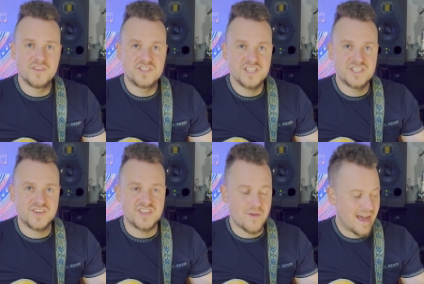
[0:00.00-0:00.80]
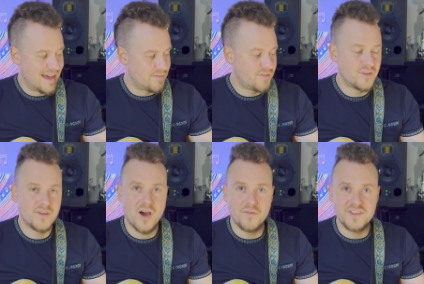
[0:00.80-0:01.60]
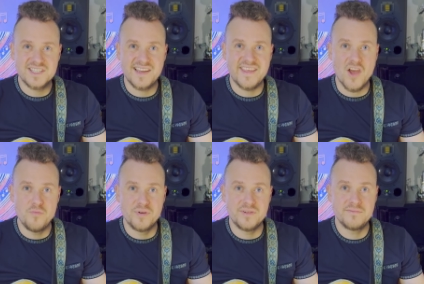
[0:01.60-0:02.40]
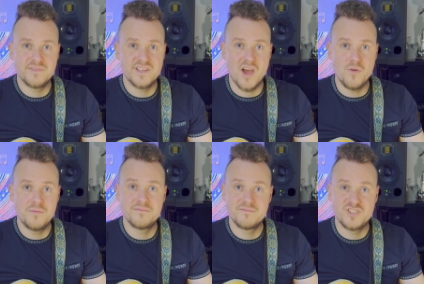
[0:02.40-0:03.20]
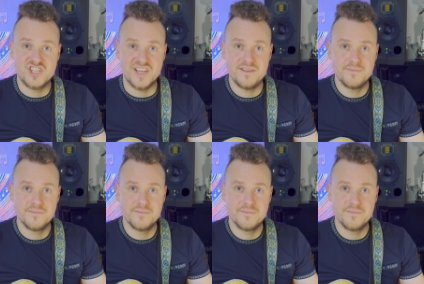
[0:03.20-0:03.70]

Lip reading: the G string you have, obviously, the open, the O, G.